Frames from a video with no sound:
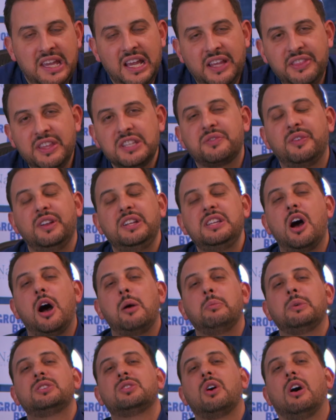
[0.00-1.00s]
In this video,
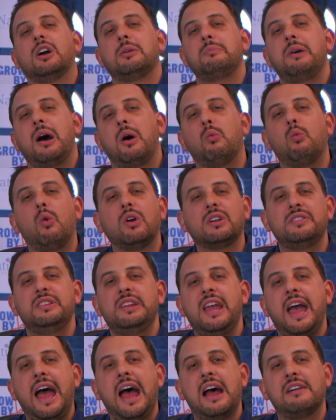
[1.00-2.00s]
I'm going to talk about what are
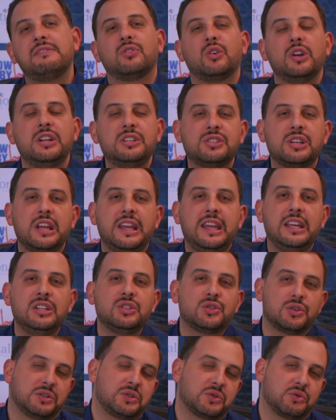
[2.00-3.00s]
the average
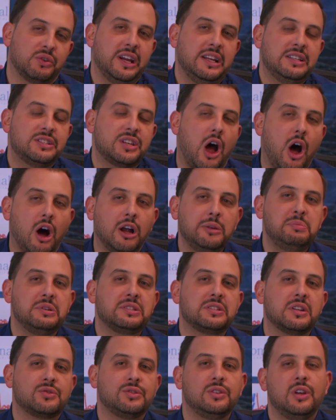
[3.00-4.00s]
interest rates on
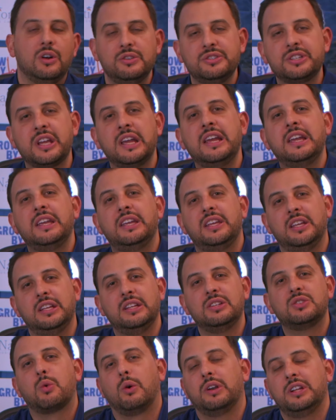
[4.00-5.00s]
business loans
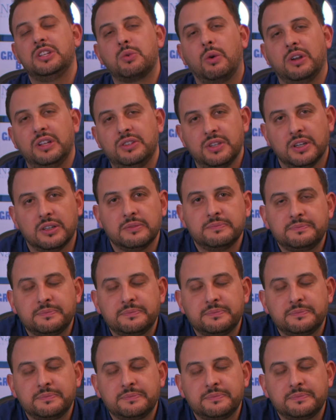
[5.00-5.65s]
in 2022.